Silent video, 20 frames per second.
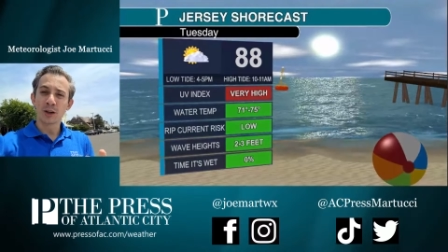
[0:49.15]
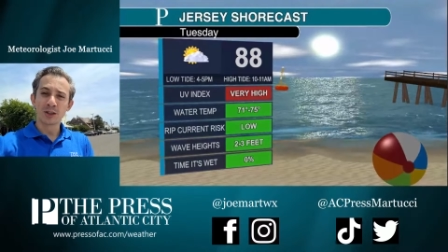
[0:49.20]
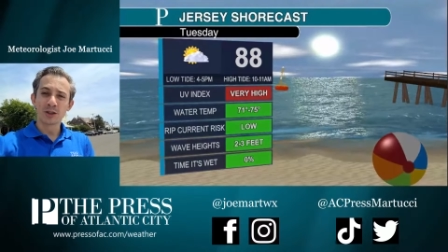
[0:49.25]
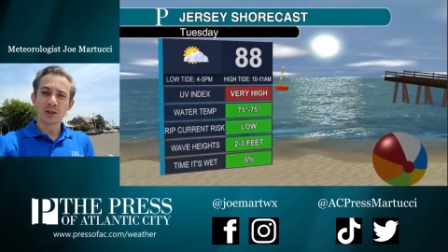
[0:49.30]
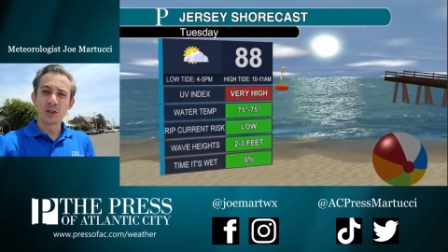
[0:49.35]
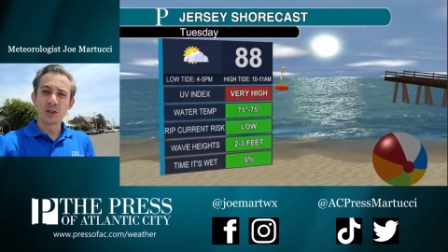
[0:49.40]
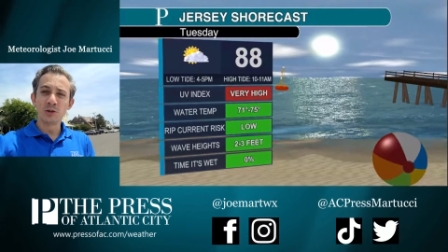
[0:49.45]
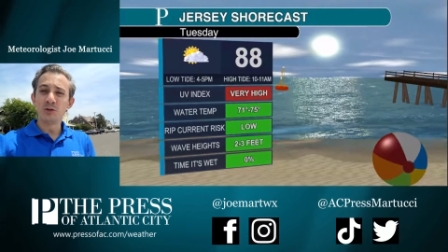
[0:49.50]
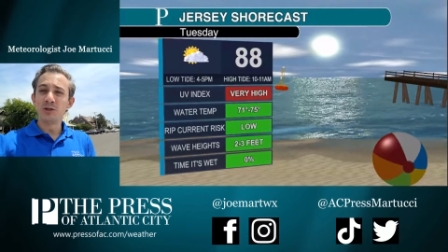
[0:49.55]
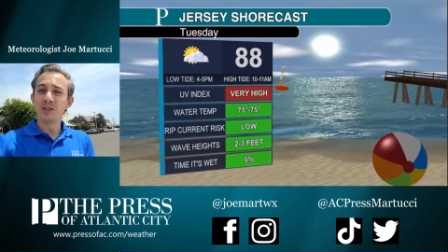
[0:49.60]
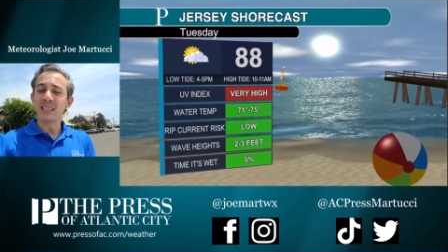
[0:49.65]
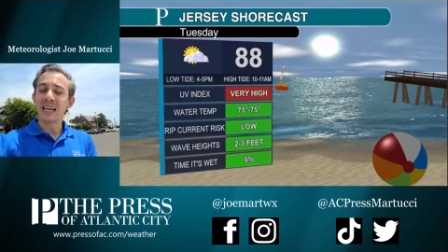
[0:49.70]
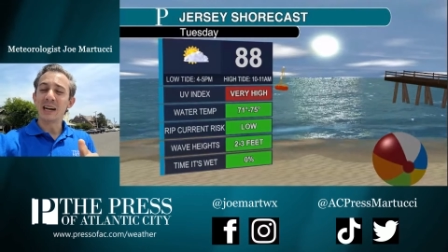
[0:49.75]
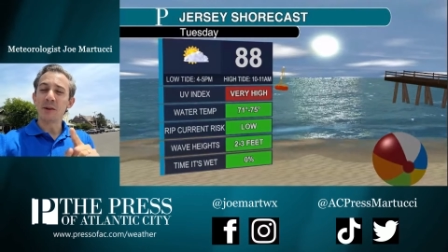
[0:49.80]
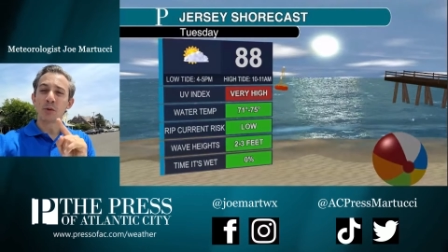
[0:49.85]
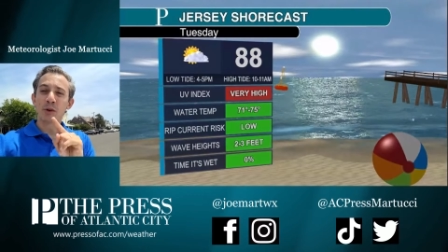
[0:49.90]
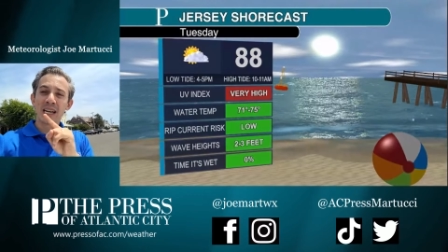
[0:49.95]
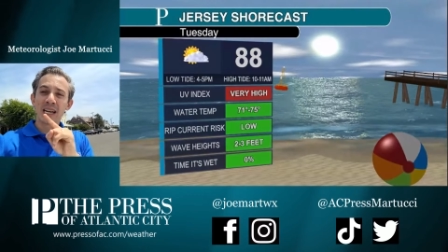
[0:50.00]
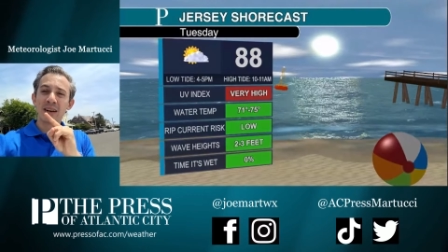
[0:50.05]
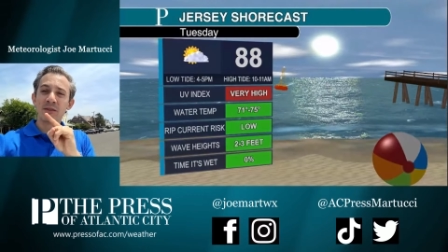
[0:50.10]
for your
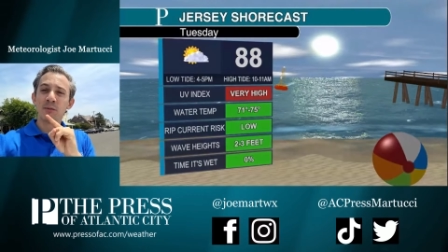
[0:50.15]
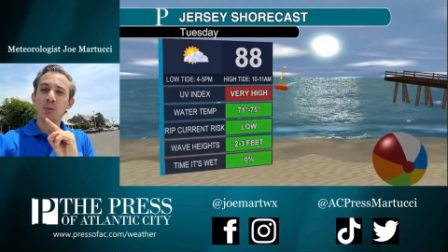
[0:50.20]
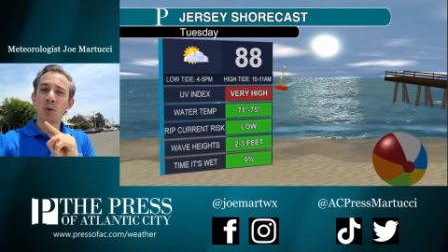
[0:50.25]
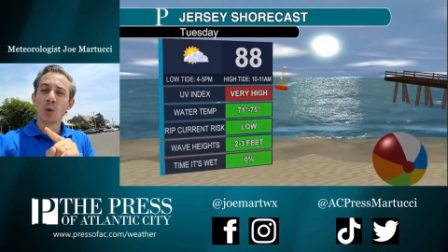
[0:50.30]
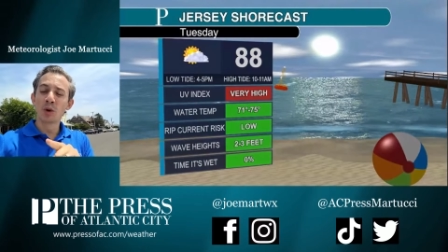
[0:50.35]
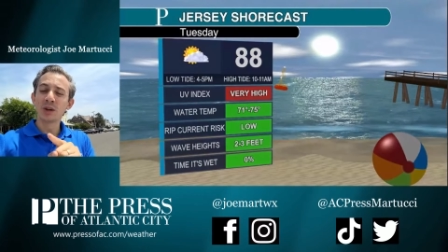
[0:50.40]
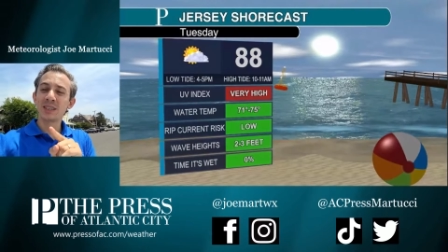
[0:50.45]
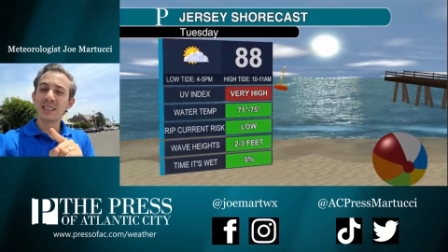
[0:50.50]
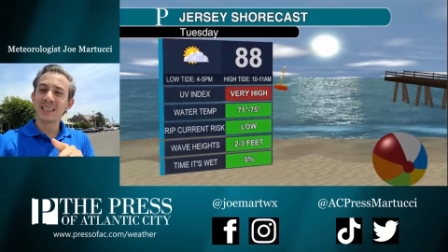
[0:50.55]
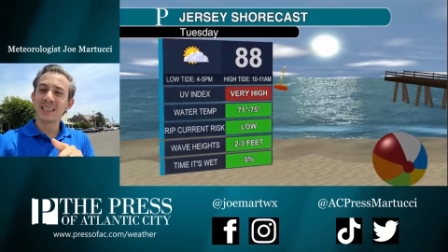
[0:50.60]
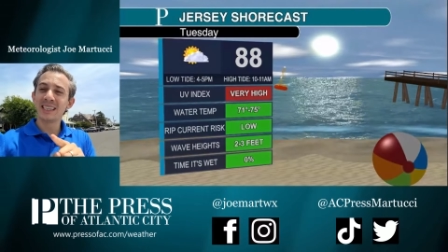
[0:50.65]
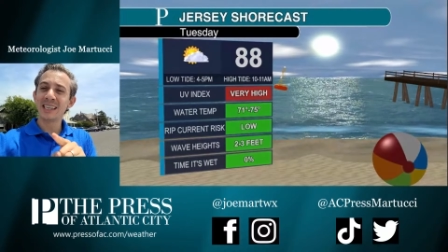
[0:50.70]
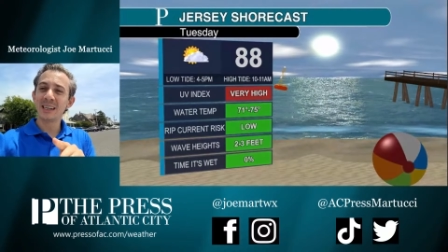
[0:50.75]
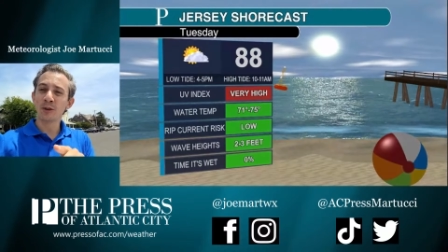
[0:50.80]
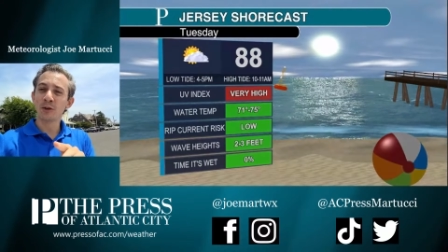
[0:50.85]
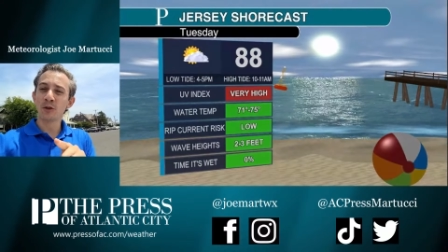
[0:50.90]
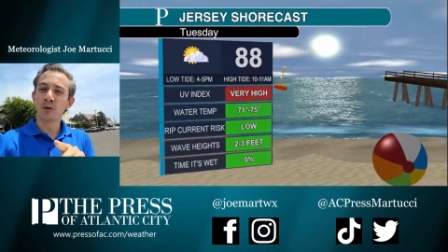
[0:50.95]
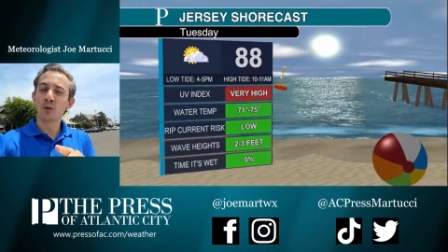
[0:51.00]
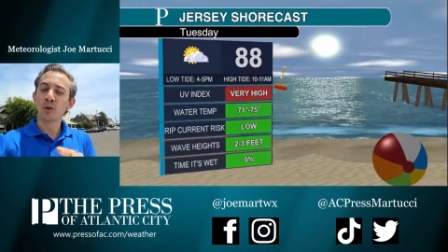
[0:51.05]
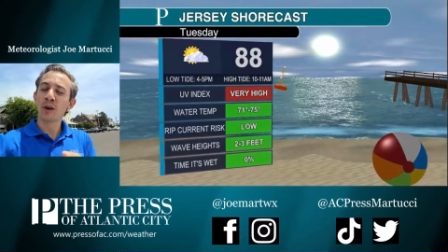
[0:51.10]
Tuesday. We're going to have more
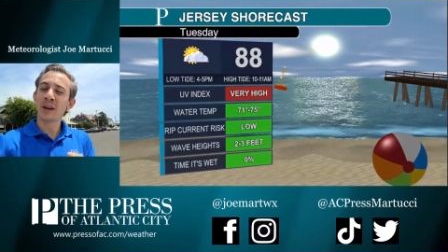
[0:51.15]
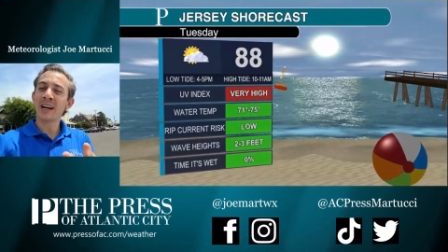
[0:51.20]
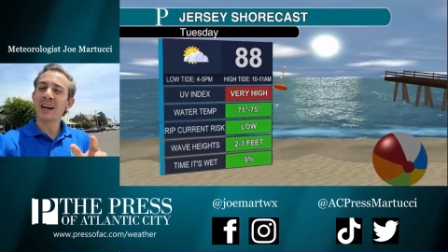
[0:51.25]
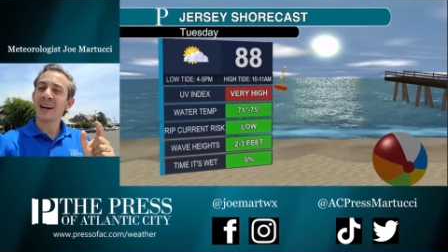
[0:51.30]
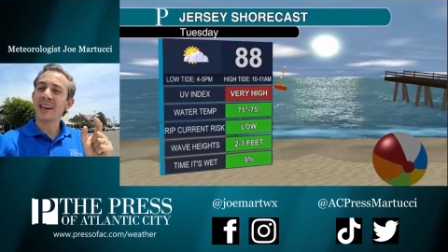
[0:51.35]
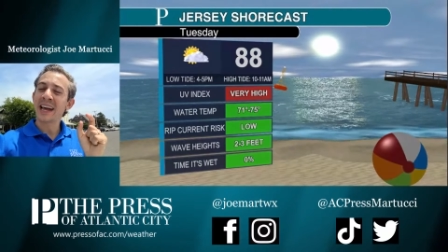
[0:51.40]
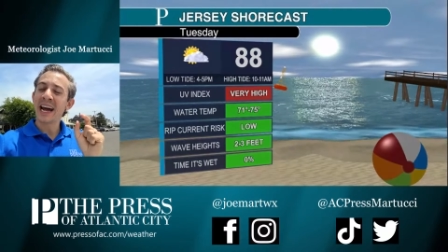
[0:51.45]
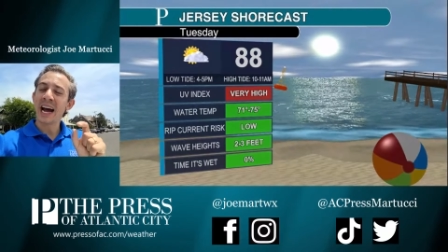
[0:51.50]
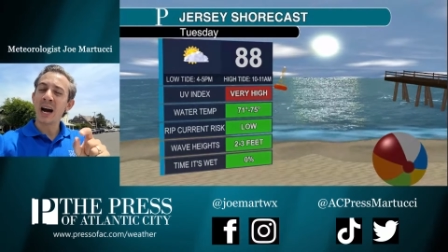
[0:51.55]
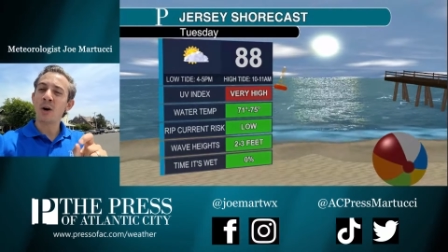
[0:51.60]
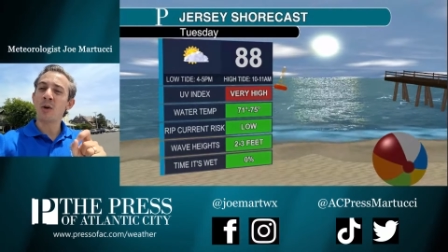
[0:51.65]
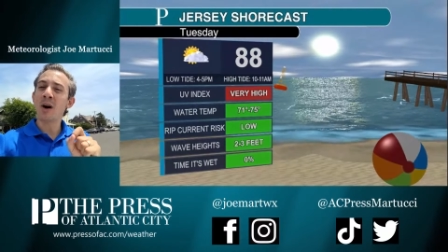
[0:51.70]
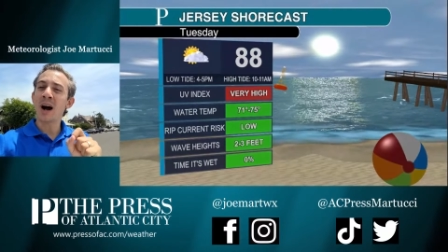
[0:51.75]
details for you on